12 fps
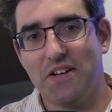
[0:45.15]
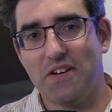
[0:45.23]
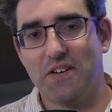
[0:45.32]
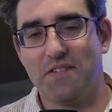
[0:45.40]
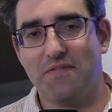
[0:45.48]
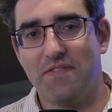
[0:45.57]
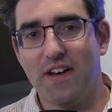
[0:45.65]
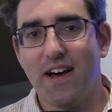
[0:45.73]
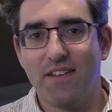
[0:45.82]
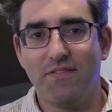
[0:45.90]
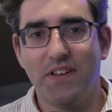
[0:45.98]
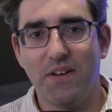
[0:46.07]
of
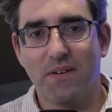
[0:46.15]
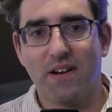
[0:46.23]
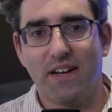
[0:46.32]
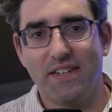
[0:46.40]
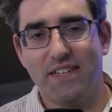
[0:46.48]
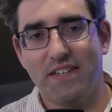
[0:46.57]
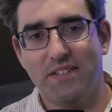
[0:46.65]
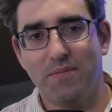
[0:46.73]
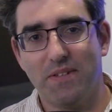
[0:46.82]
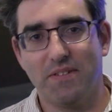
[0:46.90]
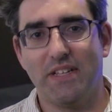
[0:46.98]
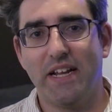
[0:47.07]
video content, and
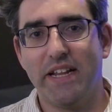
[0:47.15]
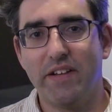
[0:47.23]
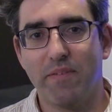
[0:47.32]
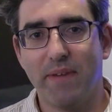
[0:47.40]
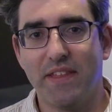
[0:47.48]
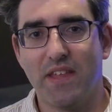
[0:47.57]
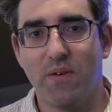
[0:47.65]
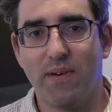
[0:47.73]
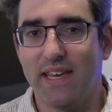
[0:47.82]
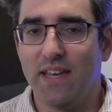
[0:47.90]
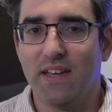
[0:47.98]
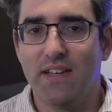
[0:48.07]
will likely remain that
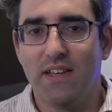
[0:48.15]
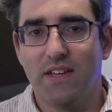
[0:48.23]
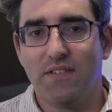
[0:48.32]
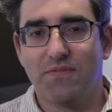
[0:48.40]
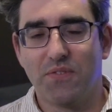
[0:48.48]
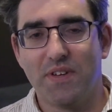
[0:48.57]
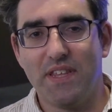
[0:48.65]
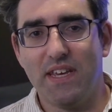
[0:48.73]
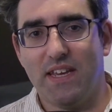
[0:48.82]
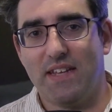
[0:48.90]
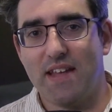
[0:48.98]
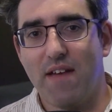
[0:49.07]
way for
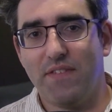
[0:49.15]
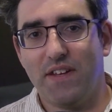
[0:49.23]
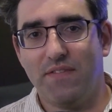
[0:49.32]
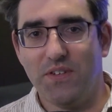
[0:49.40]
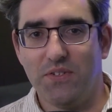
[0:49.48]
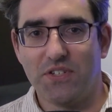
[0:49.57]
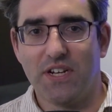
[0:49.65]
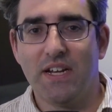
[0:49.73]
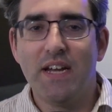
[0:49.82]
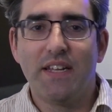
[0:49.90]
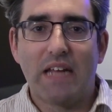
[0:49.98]
the indefinite future.